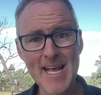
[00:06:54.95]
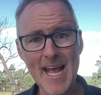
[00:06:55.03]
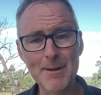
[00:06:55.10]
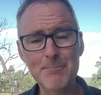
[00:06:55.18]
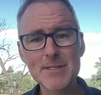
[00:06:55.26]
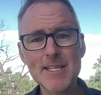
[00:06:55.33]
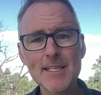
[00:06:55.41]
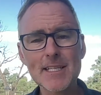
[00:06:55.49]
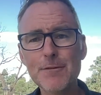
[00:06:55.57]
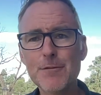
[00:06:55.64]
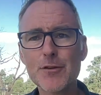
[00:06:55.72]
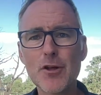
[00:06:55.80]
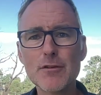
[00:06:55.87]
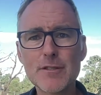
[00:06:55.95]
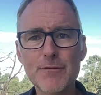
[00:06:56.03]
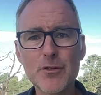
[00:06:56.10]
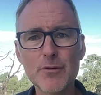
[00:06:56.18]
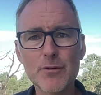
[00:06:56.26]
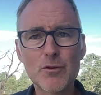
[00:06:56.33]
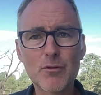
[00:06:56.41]
And particularly for those of
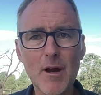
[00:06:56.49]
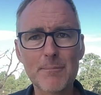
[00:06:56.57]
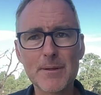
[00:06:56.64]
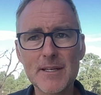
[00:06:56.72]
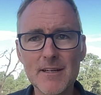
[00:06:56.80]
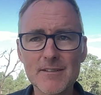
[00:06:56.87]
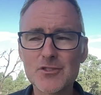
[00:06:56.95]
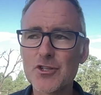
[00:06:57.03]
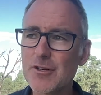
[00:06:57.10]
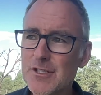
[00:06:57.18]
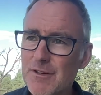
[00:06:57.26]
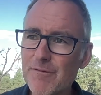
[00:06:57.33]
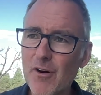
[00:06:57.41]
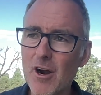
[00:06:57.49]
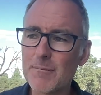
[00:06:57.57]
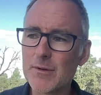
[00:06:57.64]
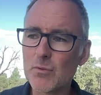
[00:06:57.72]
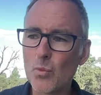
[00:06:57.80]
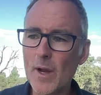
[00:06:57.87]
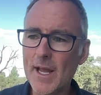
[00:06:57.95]
you who grew up in a church
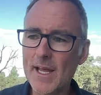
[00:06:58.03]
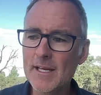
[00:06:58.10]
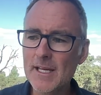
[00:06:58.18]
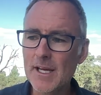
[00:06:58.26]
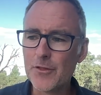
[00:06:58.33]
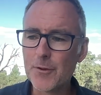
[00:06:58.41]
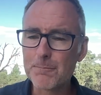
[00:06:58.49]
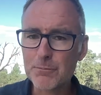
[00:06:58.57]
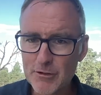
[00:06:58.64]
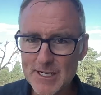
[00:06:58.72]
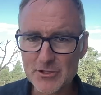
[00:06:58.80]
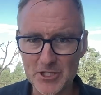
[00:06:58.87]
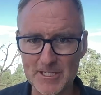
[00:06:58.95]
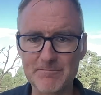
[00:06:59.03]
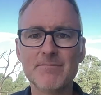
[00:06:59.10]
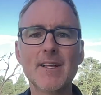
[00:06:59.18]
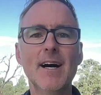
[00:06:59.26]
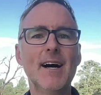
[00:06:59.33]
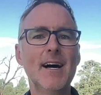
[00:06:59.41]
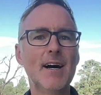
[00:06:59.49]
environment where the preaching
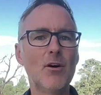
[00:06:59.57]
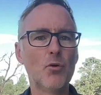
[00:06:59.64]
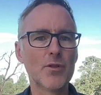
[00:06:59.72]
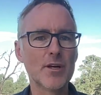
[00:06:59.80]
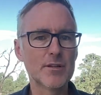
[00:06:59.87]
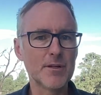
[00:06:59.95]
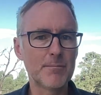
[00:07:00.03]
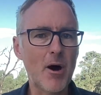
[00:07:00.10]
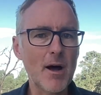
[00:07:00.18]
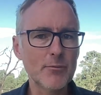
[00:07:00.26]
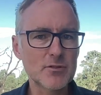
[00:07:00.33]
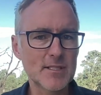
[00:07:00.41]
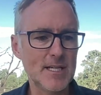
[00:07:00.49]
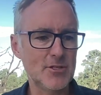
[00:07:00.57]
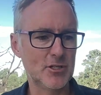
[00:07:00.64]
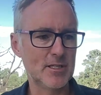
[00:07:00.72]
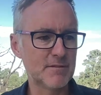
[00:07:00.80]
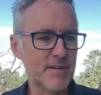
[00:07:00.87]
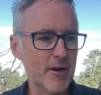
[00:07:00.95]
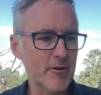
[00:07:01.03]
or the Bible teaching
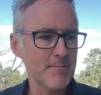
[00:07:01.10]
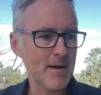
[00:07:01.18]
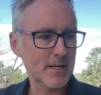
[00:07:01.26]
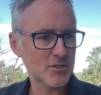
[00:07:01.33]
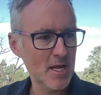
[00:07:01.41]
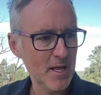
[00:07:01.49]
is very much,